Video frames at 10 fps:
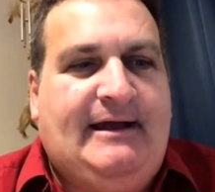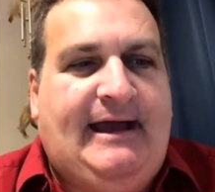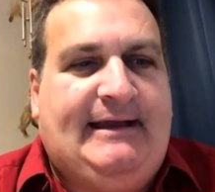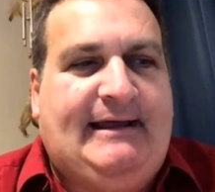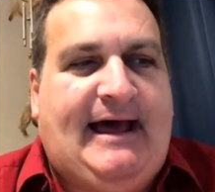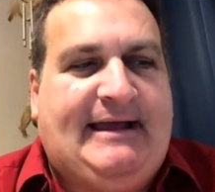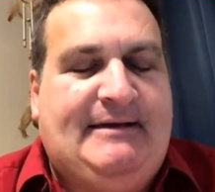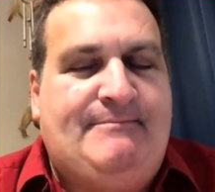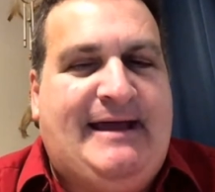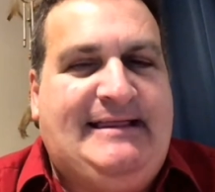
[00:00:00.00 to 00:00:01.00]
And I
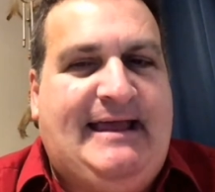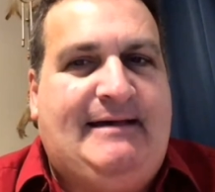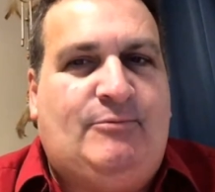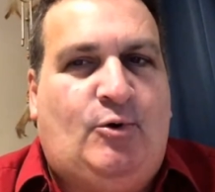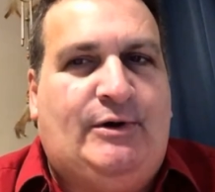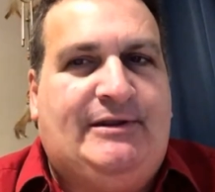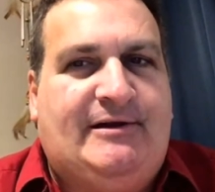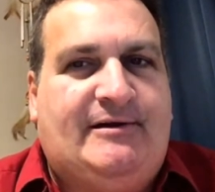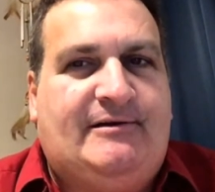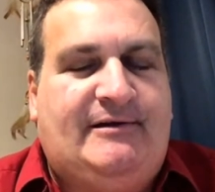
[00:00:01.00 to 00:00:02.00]
commend them on
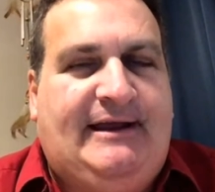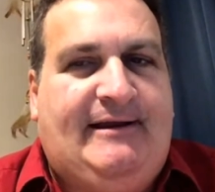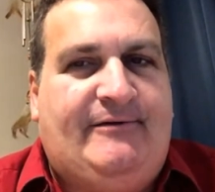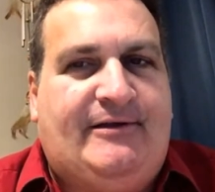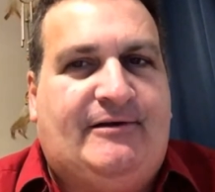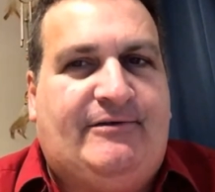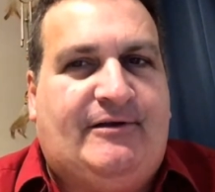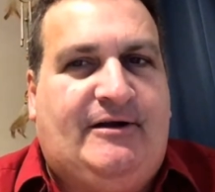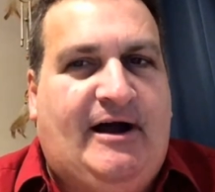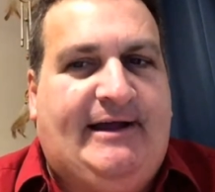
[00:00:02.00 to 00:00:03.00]
their, you know, their their
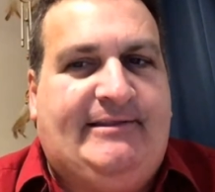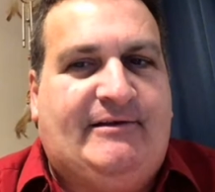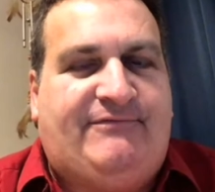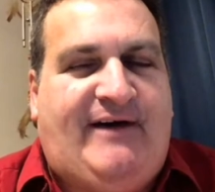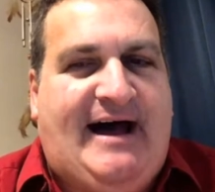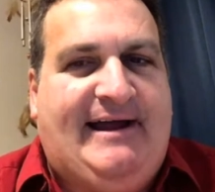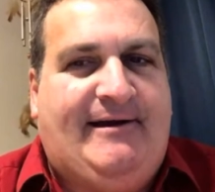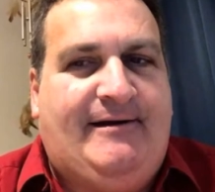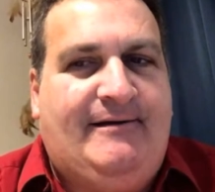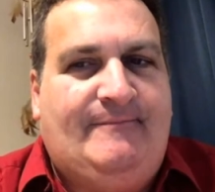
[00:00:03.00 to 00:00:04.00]
gut and their
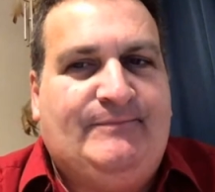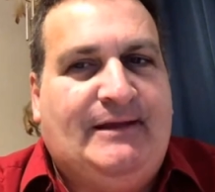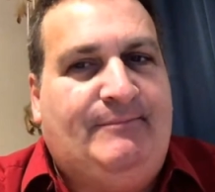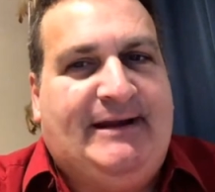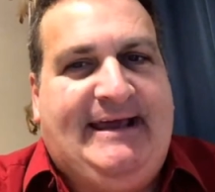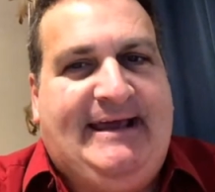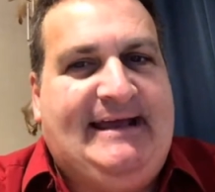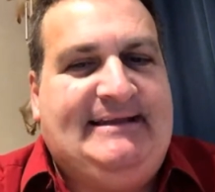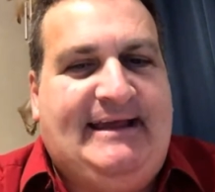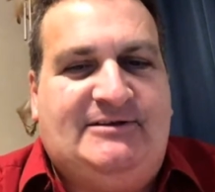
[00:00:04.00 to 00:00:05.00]
fire but
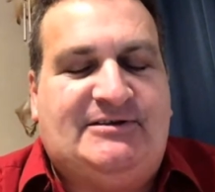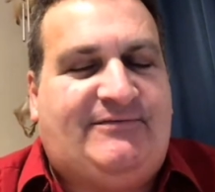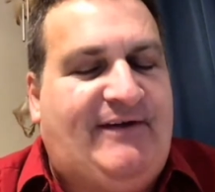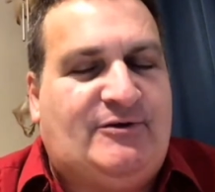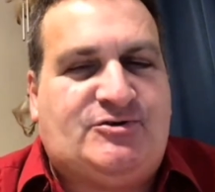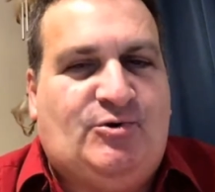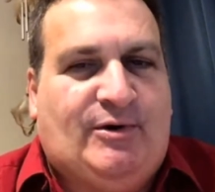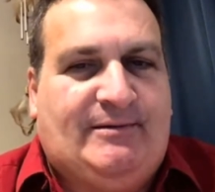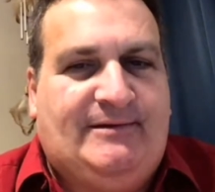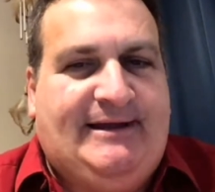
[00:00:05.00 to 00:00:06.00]
again, they just fell
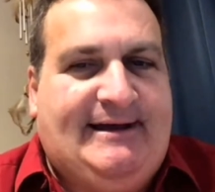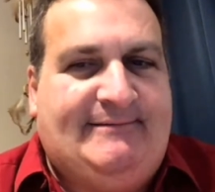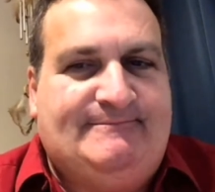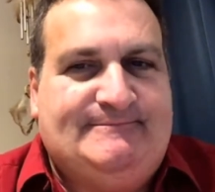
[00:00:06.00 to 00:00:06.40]
short, Leon.